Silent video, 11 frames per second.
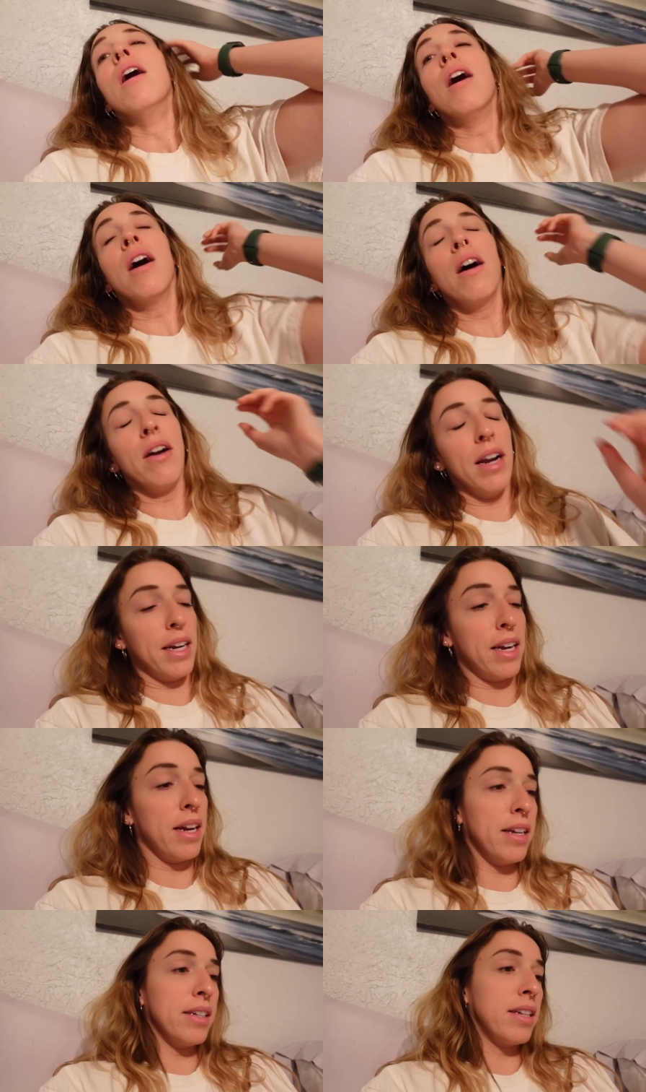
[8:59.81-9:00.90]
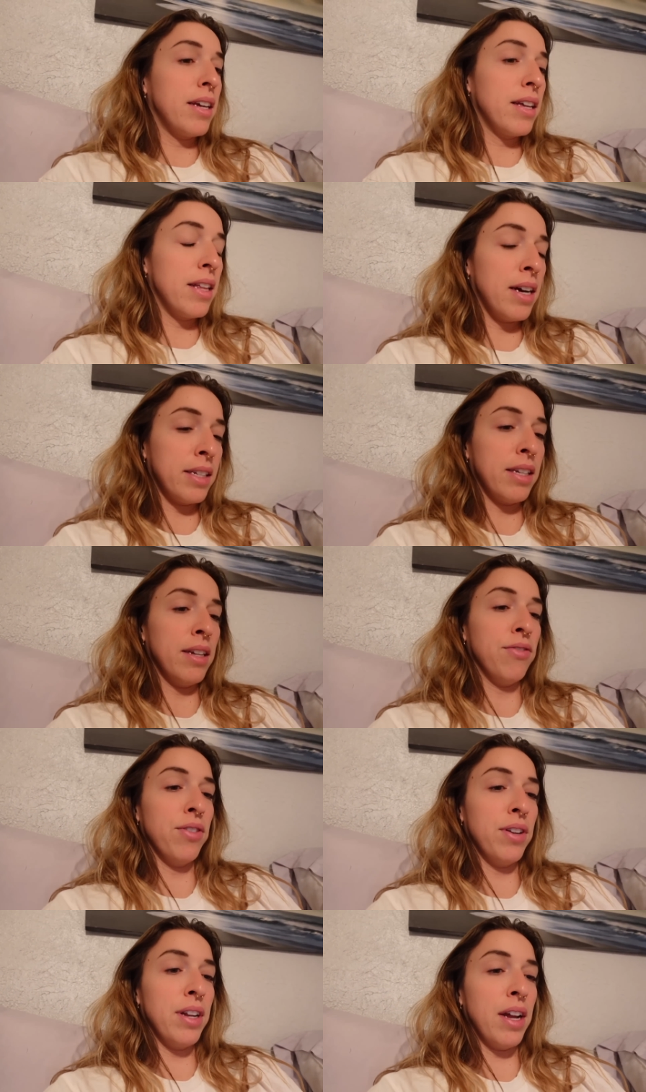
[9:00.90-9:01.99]
Yeah, alright, guys, that's it
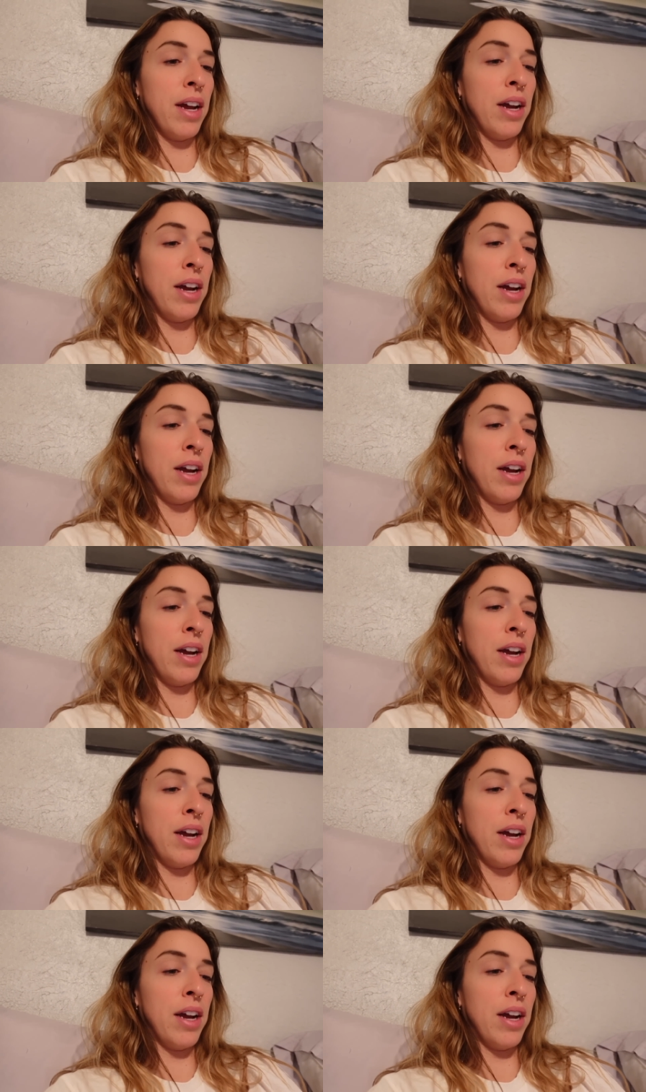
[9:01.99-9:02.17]
for today.